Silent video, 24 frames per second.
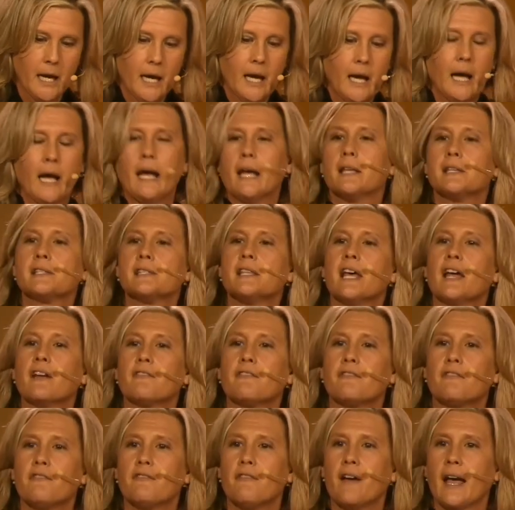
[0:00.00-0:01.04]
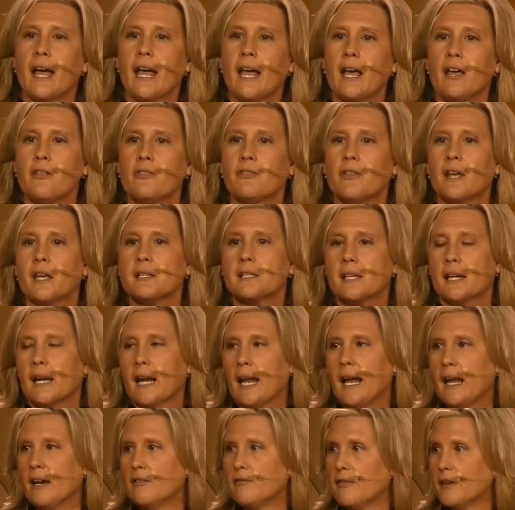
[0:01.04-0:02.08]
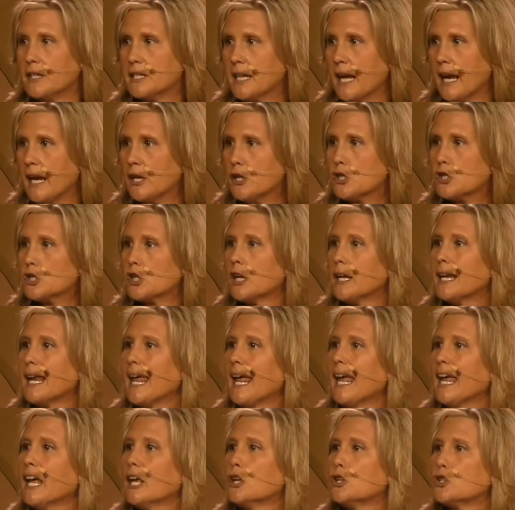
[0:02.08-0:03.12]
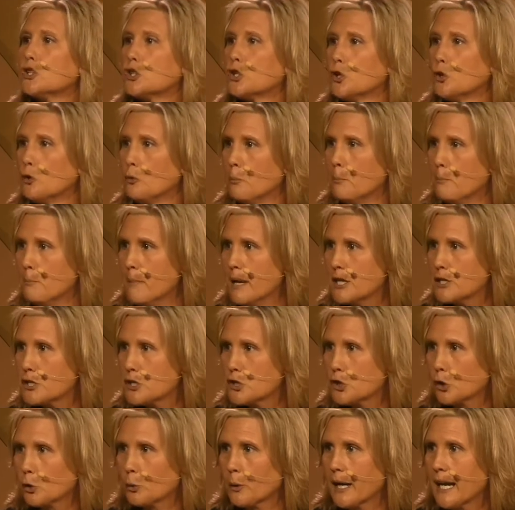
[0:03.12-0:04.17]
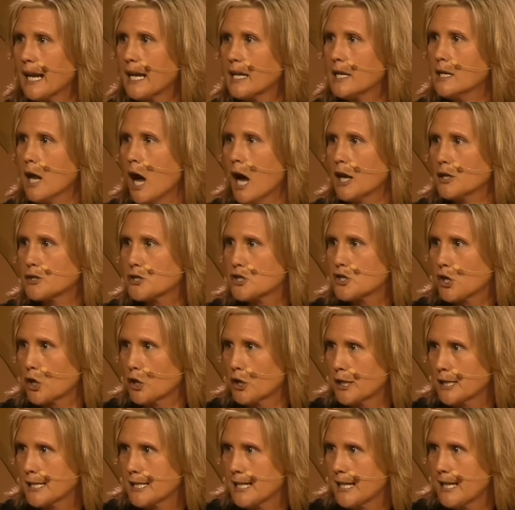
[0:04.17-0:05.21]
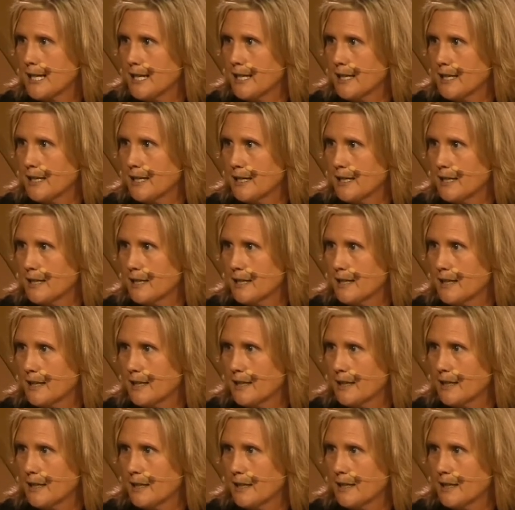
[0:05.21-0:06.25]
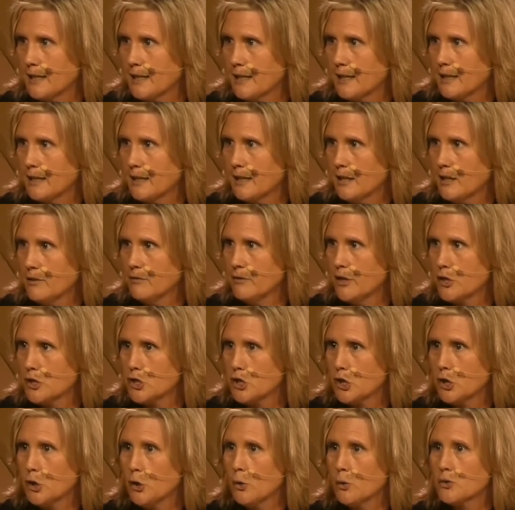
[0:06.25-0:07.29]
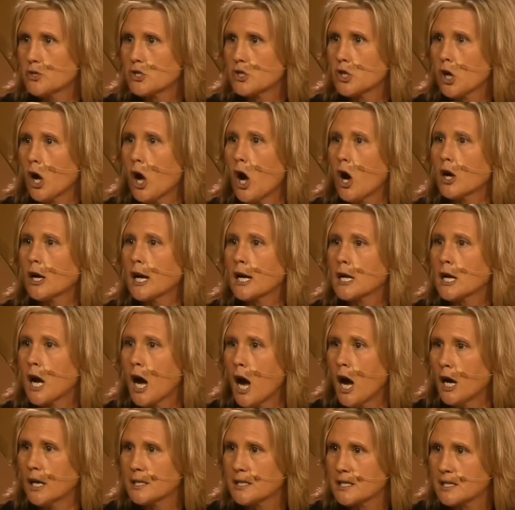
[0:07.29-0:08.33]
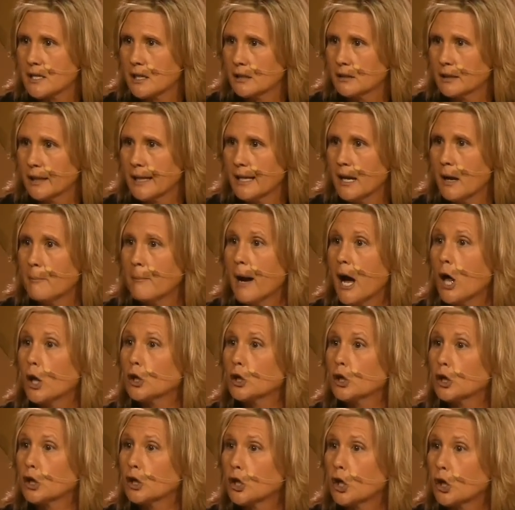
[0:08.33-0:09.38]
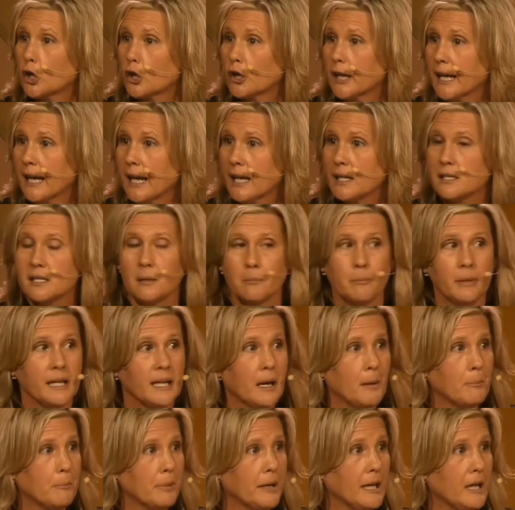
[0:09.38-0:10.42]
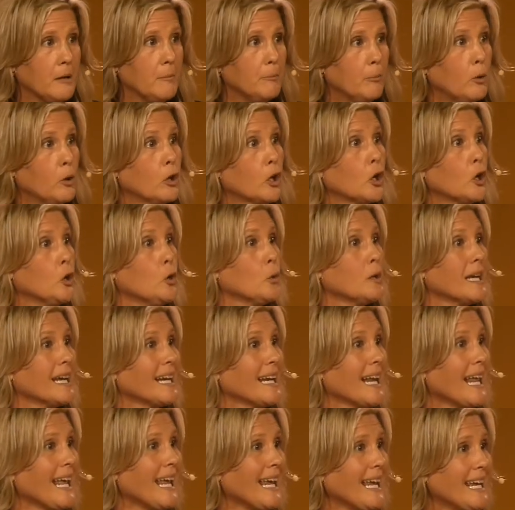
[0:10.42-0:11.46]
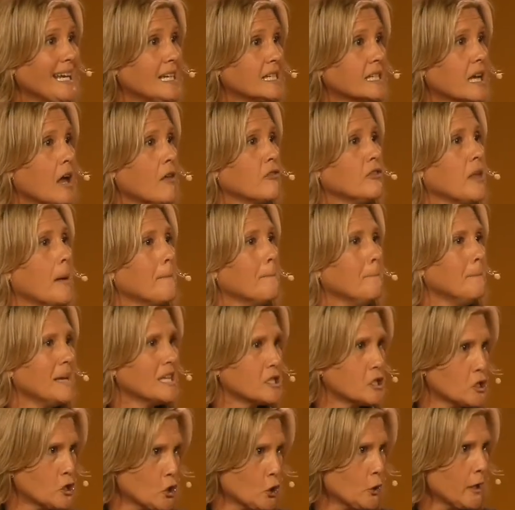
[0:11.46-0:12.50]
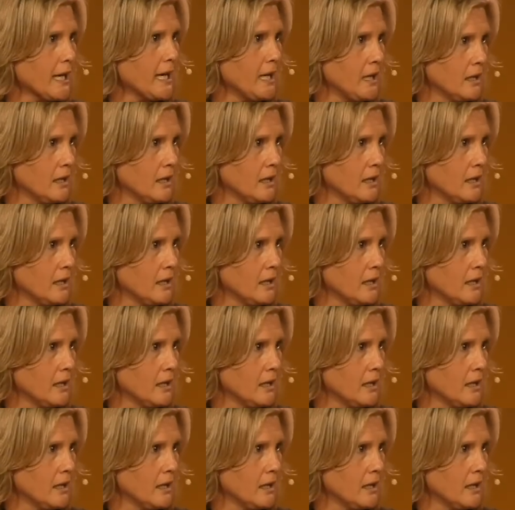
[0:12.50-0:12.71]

is that faith is an invitation into mystery, not certainty. The Jews talk constantly about learning to be a people who can eat the mystery